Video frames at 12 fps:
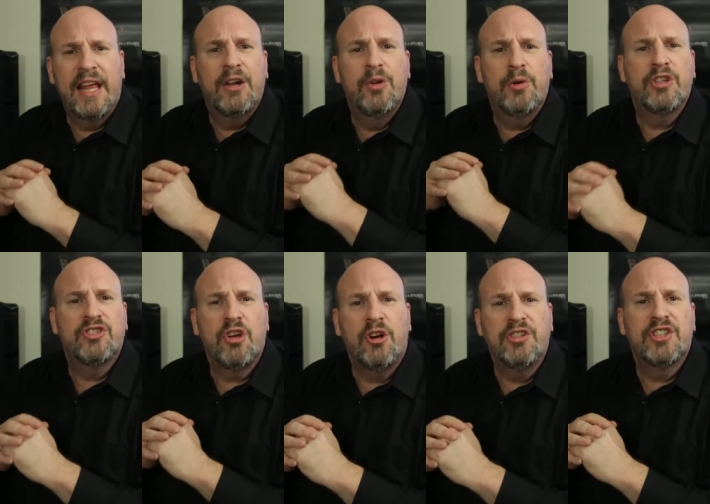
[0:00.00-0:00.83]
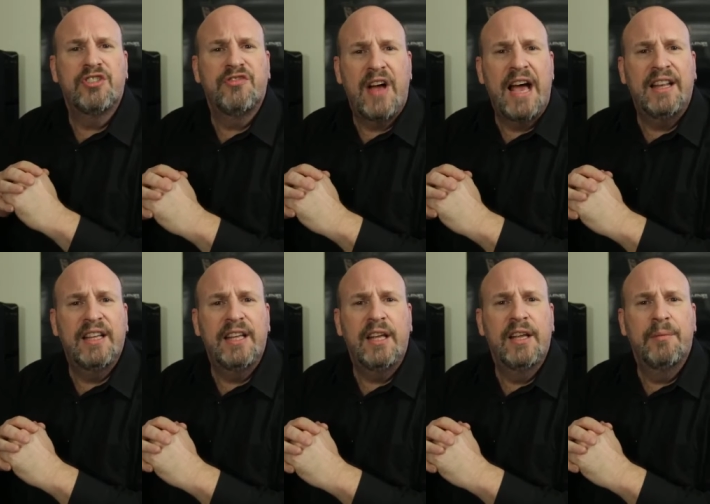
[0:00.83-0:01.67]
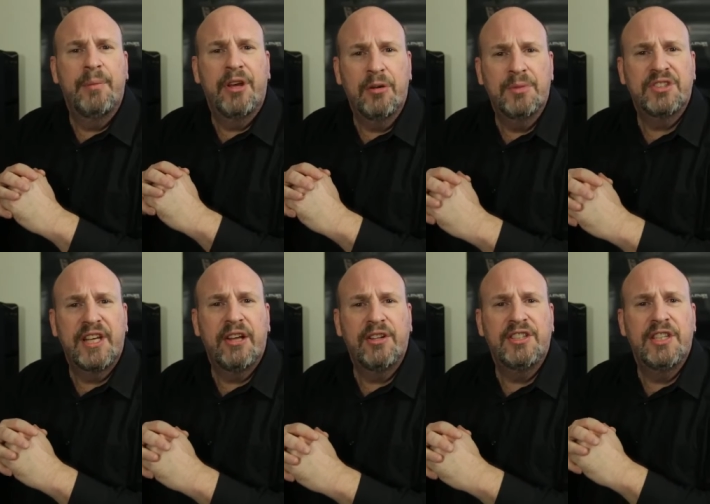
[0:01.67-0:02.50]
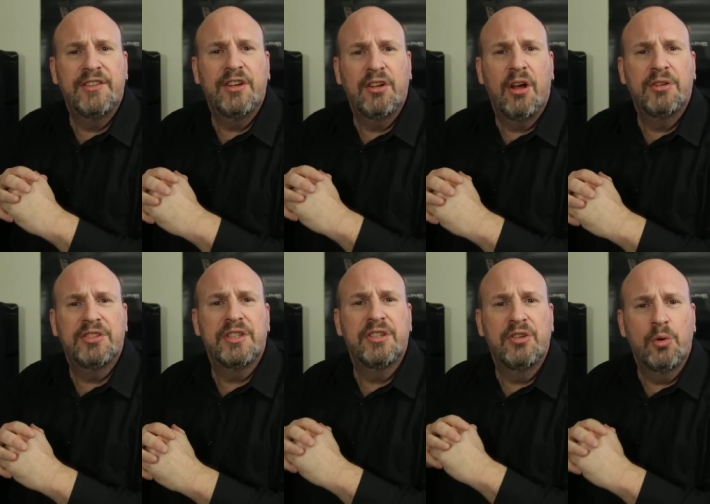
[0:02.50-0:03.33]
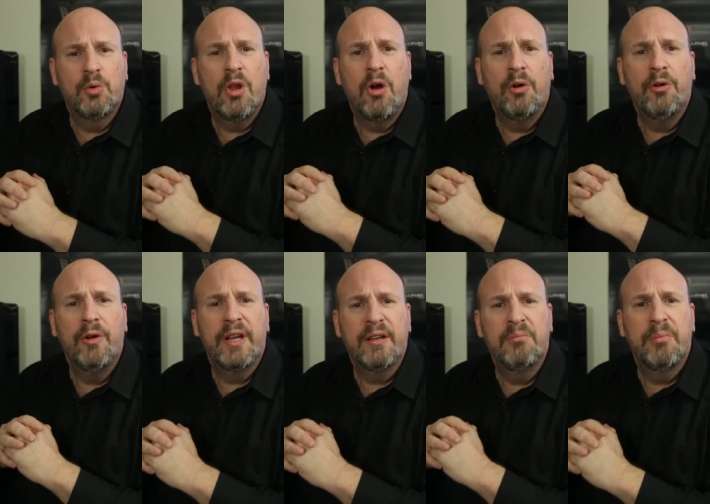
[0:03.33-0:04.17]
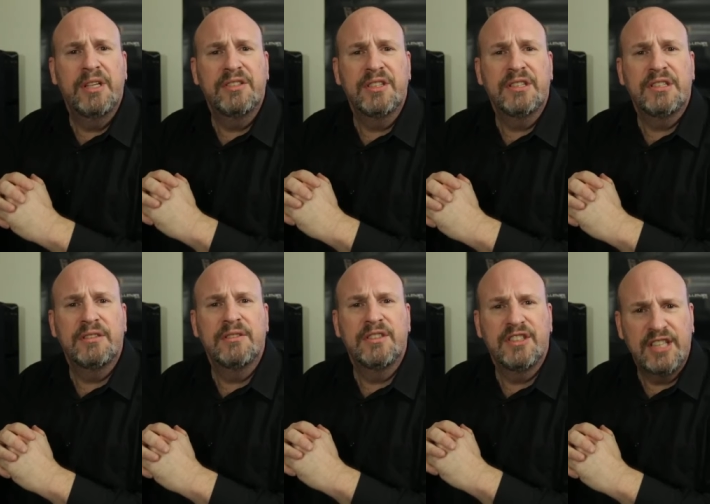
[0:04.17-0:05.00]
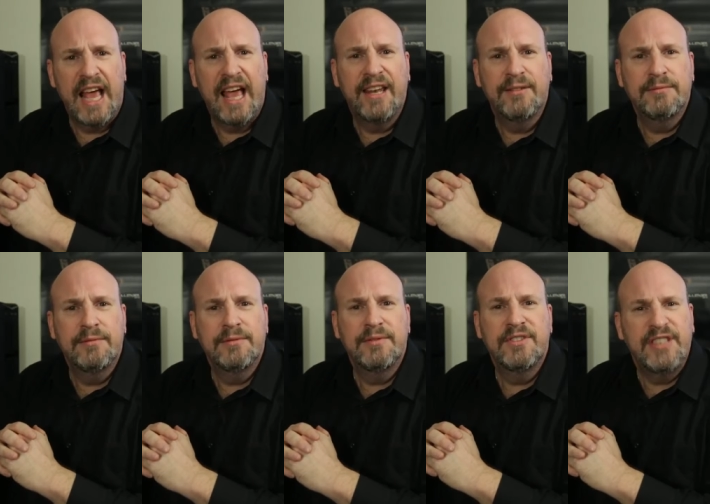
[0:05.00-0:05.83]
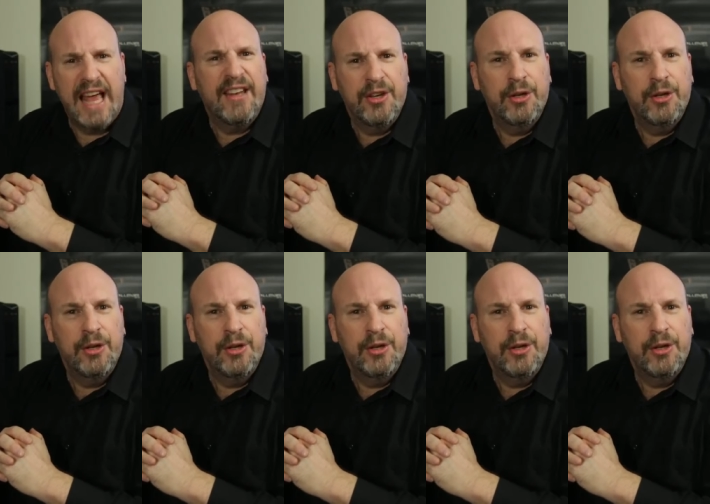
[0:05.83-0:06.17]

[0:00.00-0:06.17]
that LucasArts has finally become a skeleton in the closet and no longer in business. Sad. Sad